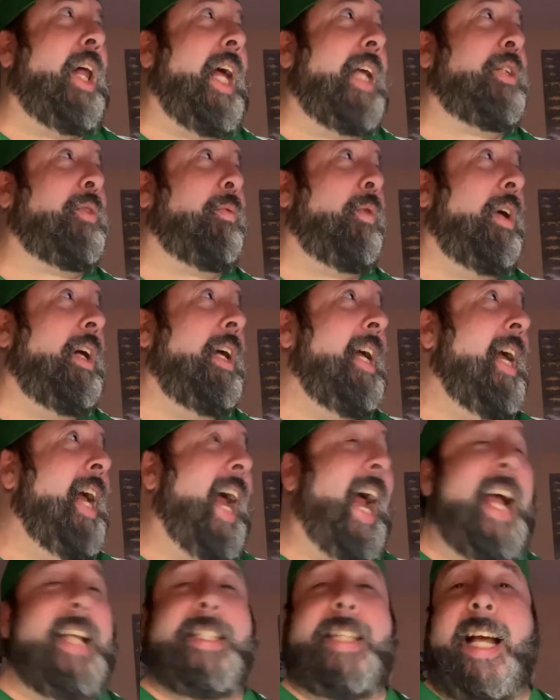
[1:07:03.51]

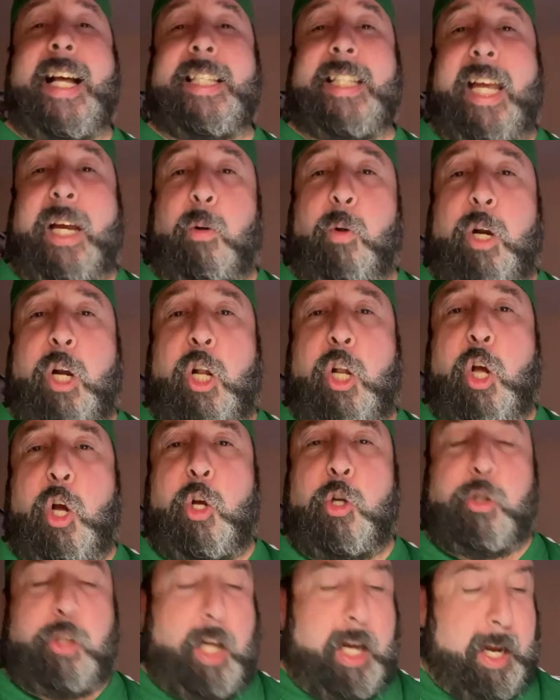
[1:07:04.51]
That sounds like one of
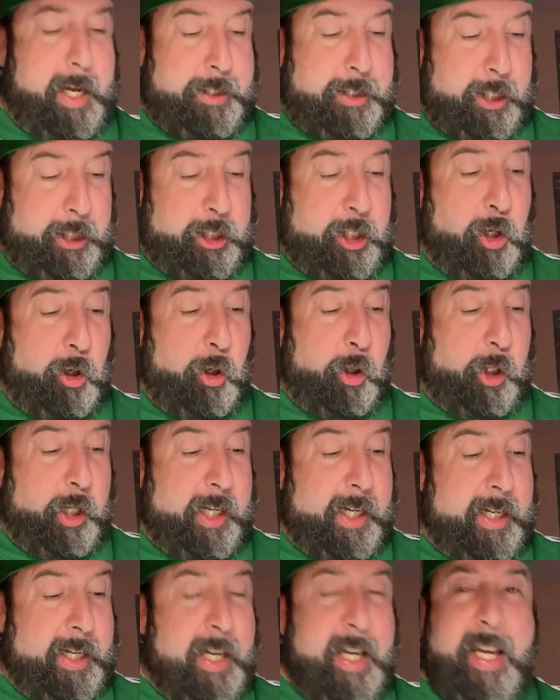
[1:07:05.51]
those
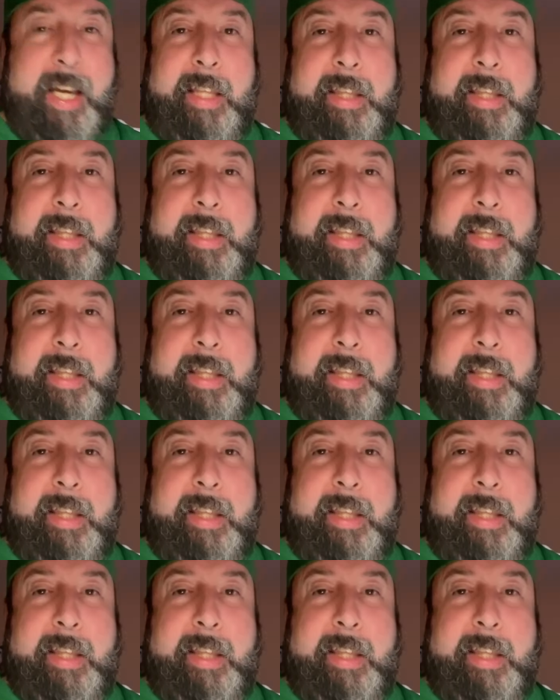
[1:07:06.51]
security